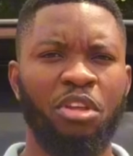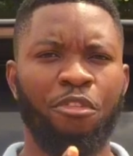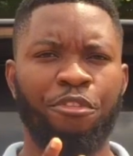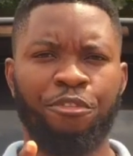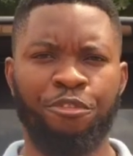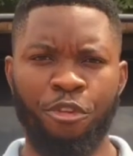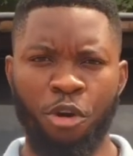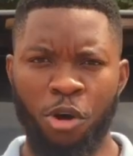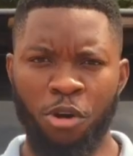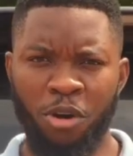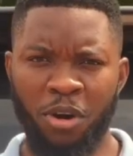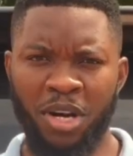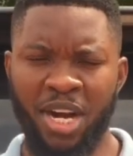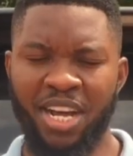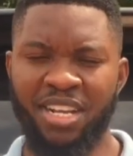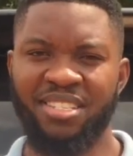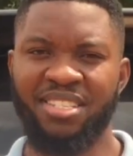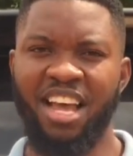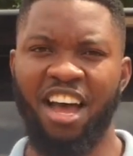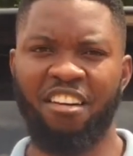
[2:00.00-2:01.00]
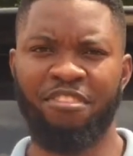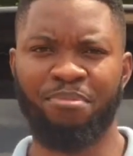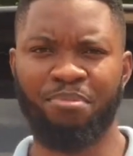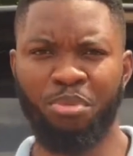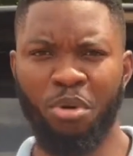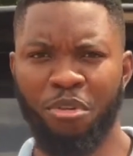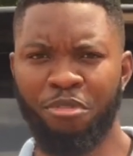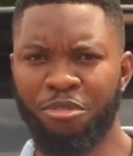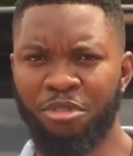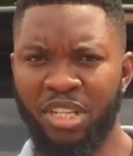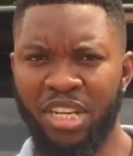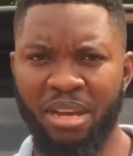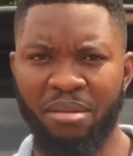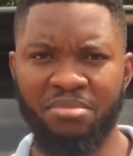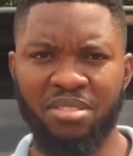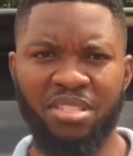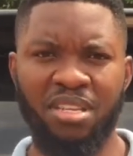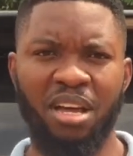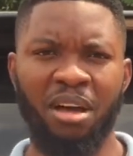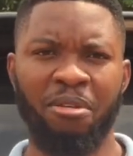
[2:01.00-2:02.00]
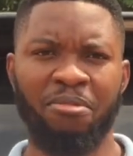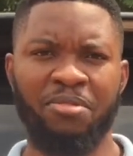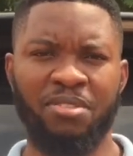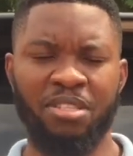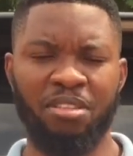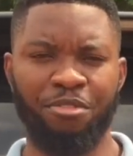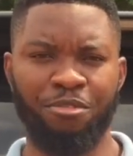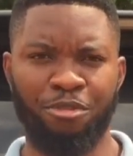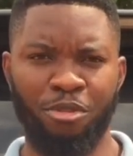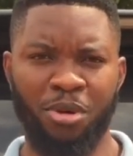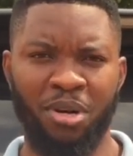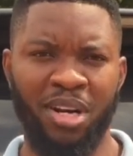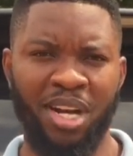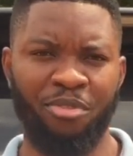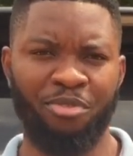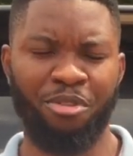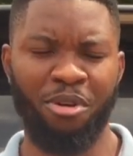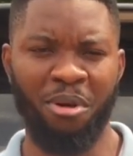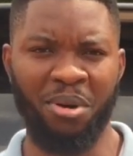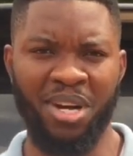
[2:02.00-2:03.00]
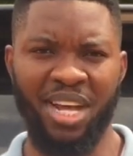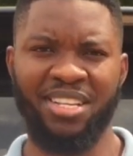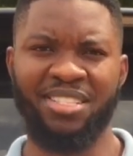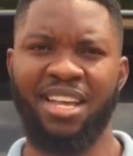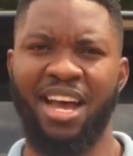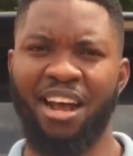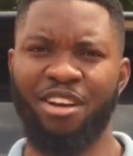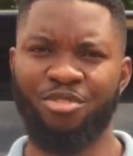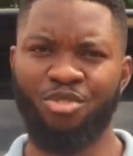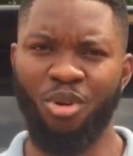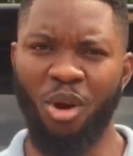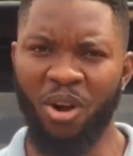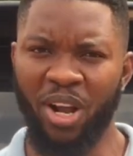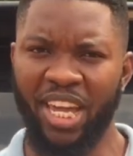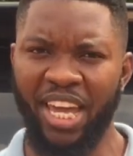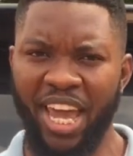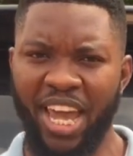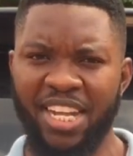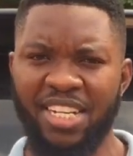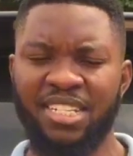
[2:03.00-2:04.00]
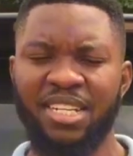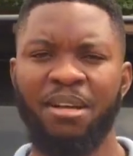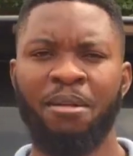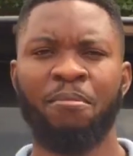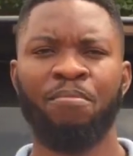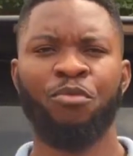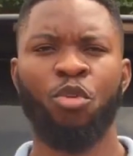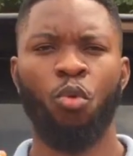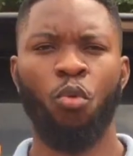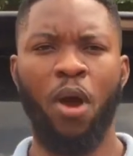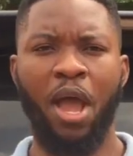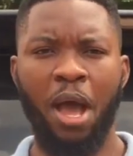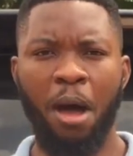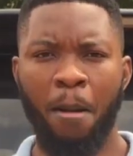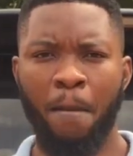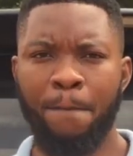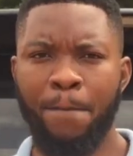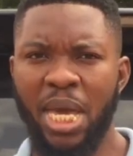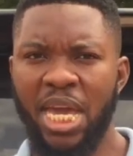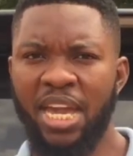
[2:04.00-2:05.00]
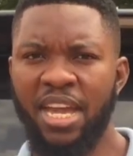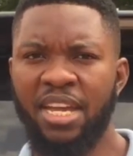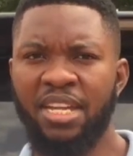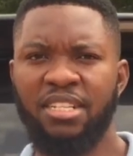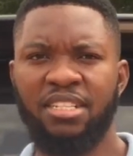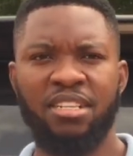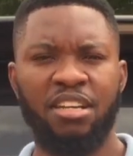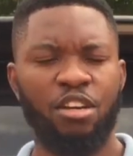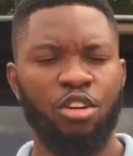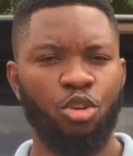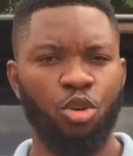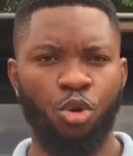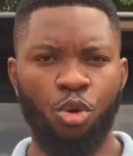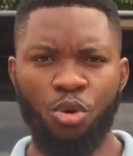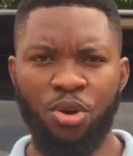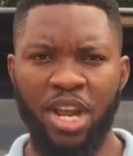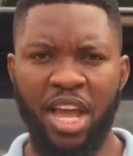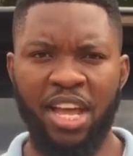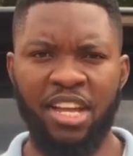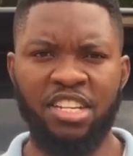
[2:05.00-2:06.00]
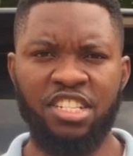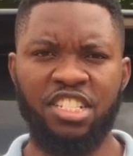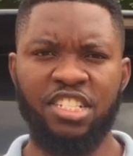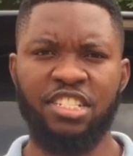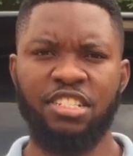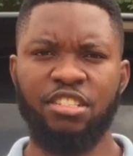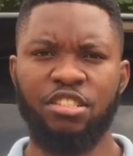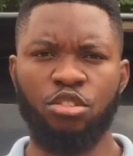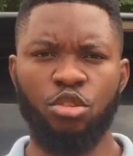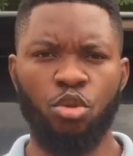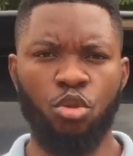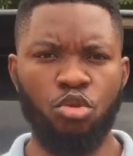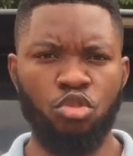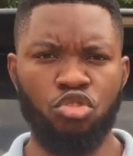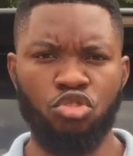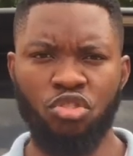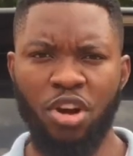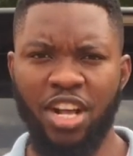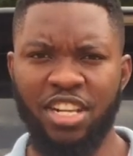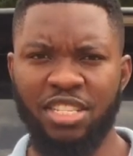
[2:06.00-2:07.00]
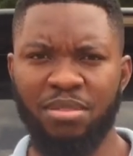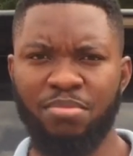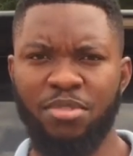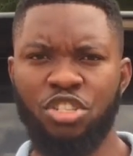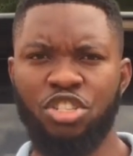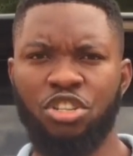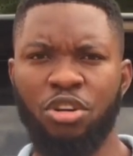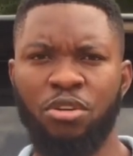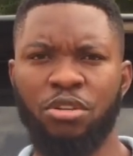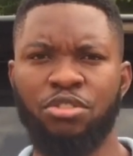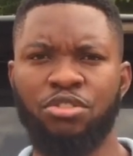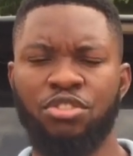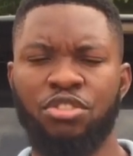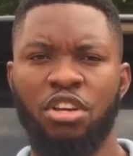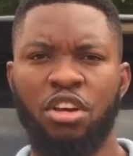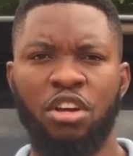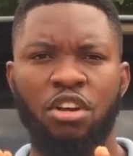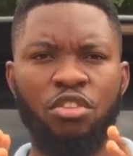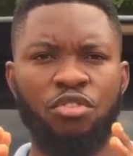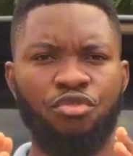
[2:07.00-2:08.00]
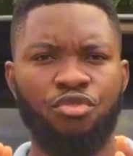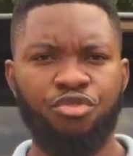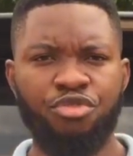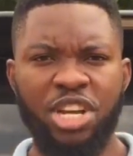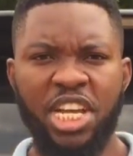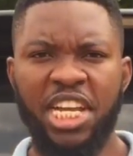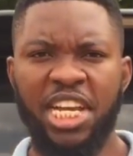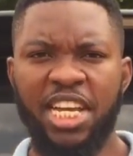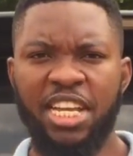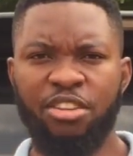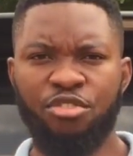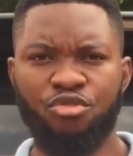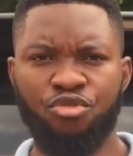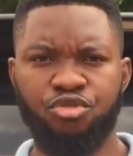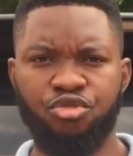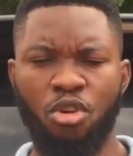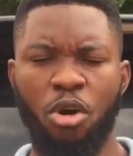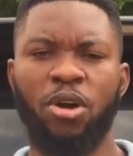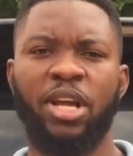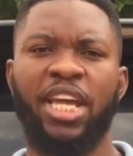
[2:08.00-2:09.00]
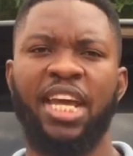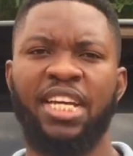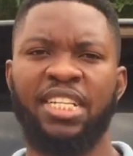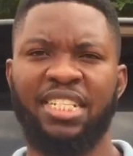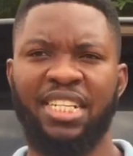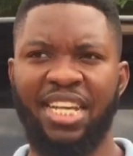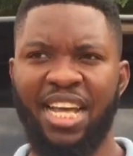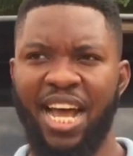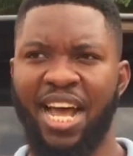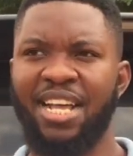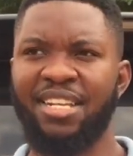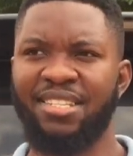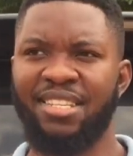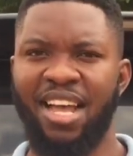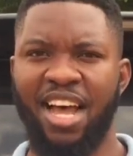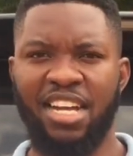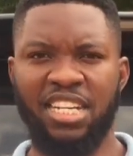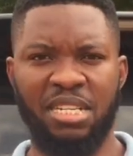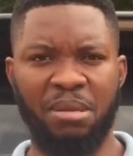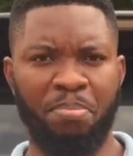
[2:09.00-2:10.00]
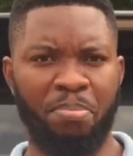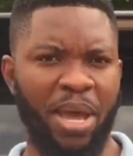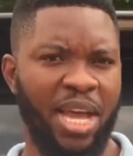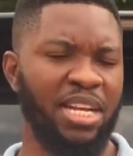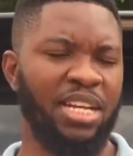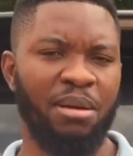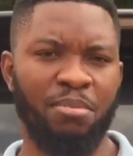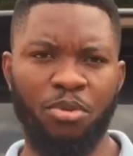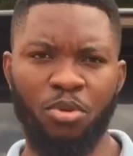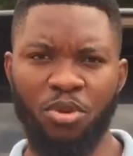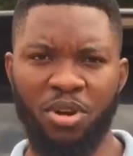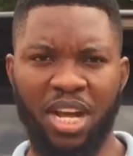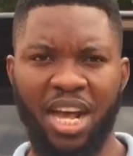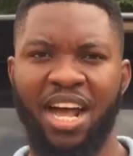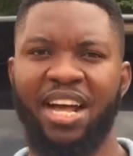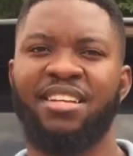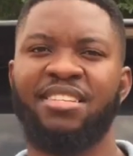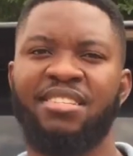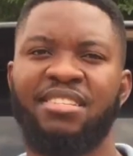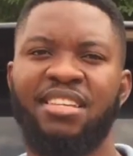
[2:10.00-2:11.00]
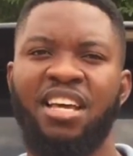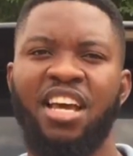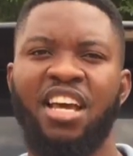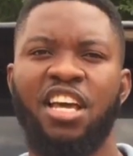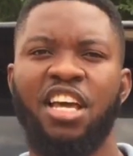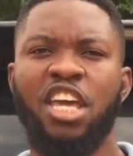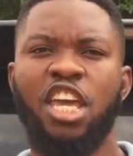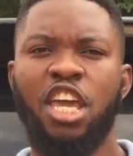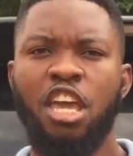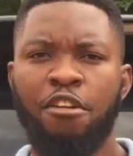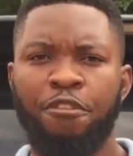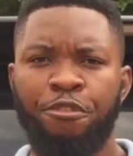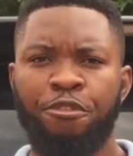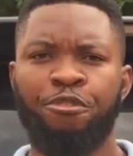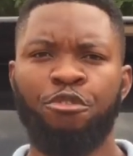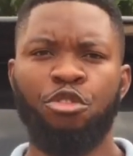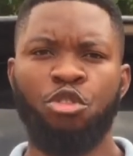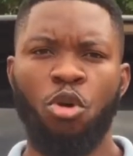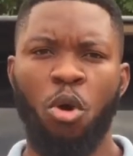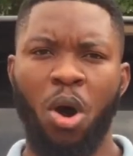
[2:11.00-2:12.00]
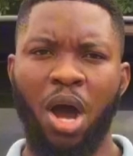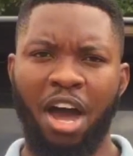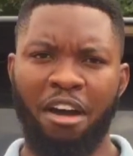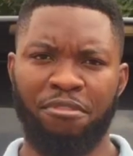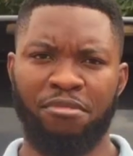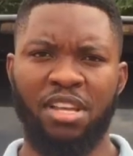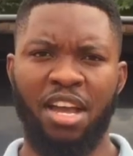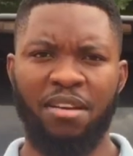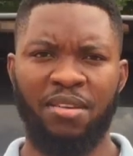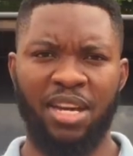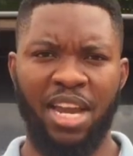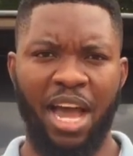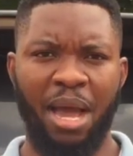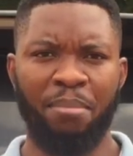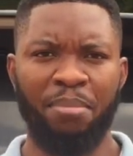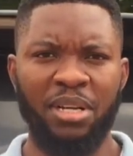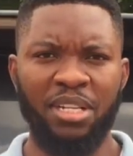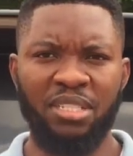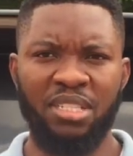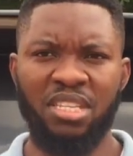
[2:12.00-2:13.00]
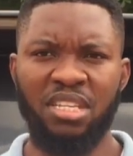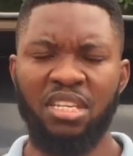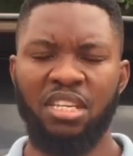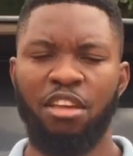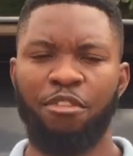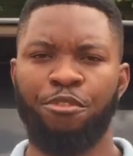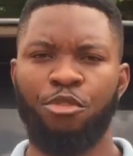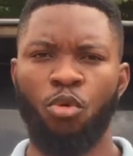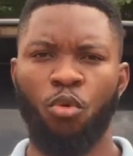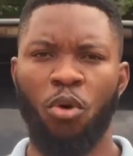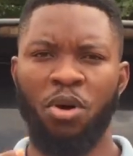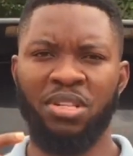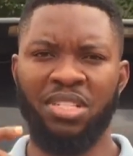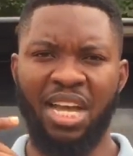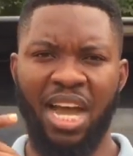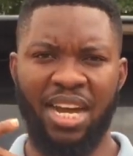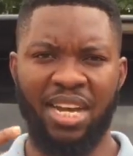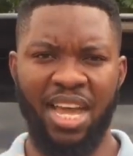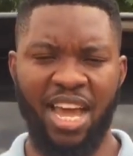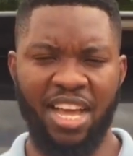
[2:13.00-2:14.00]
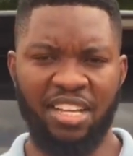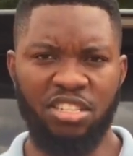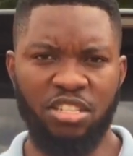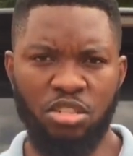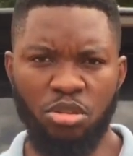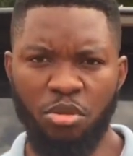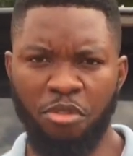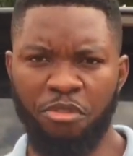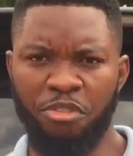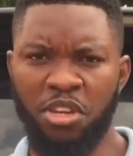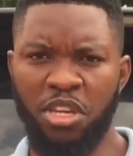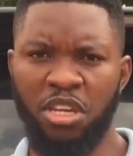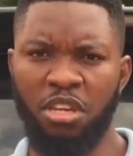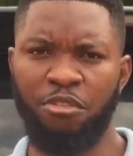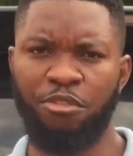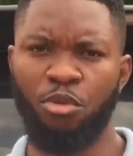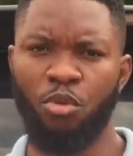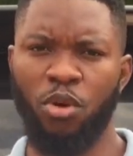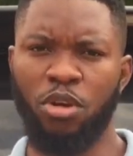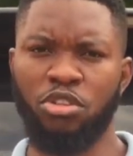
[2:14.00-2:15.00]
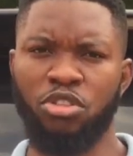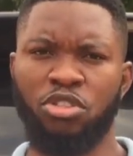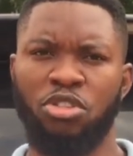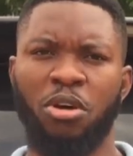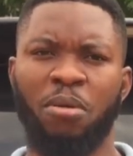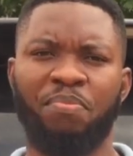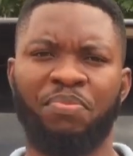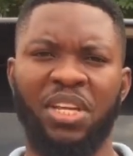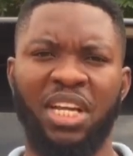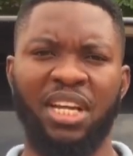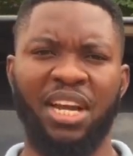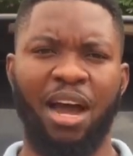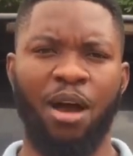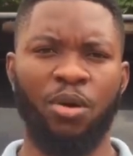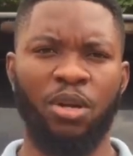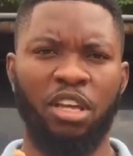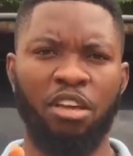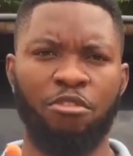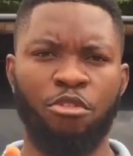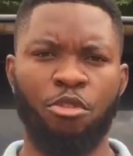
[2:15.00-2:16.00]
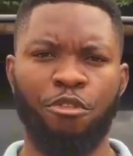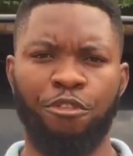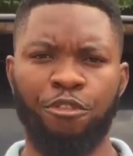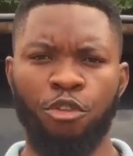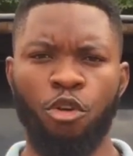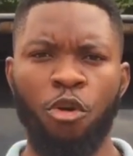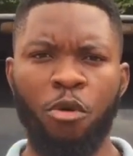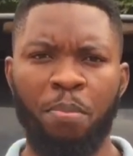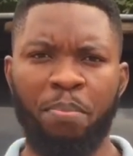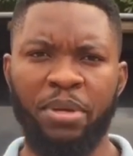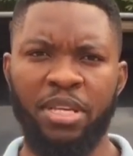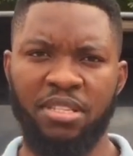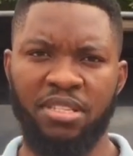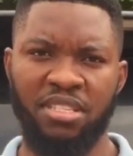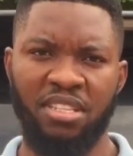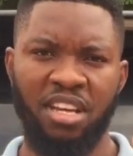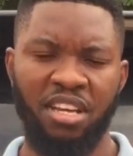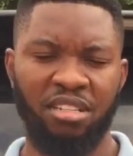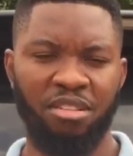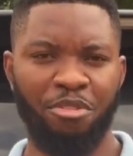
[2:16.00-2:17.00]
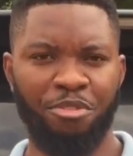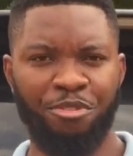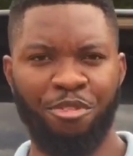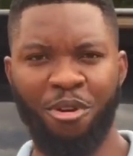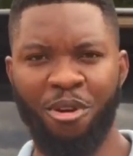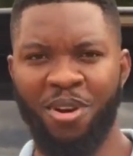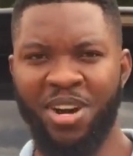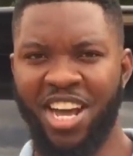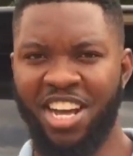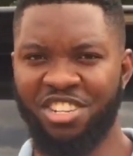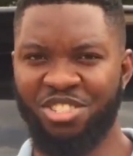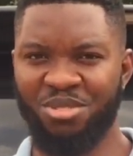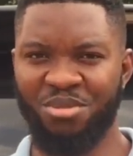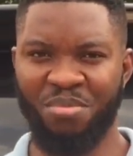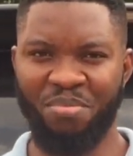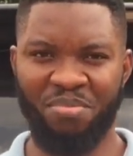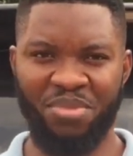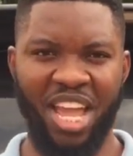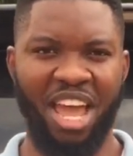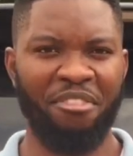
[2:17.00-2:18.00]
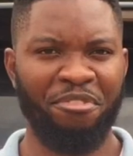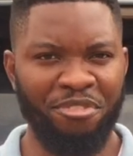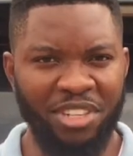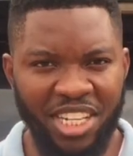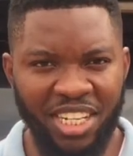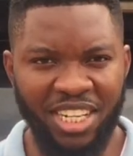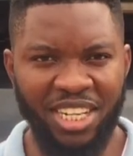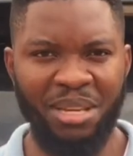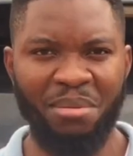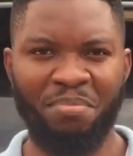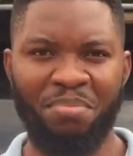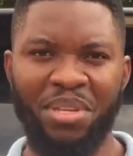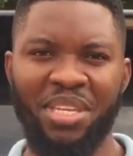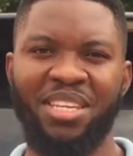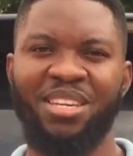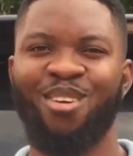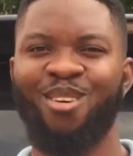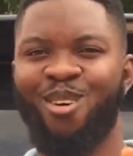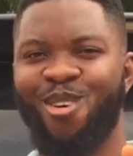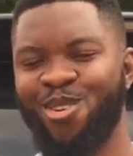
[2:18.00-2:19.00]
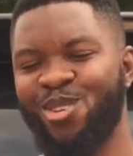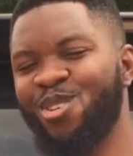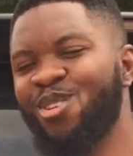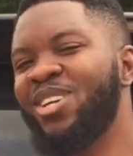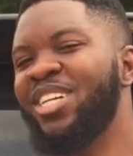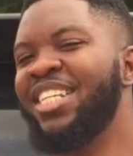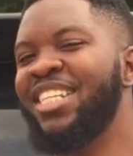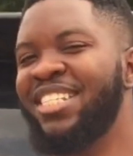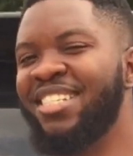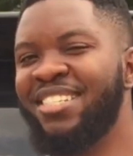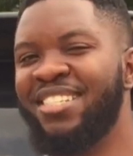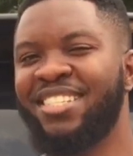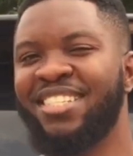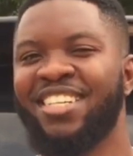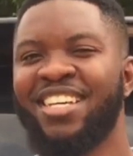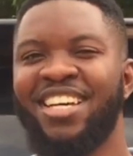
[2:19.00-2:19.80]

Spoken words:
the 4Runners have proven themselves. The 4Runners are rugged, well made, good engines, good transmissions, really rugged cars and dependable cars. If you're after reliability, if you want an SUV, if you want something that will give you full peace, the 4Runner should definitely be on your list.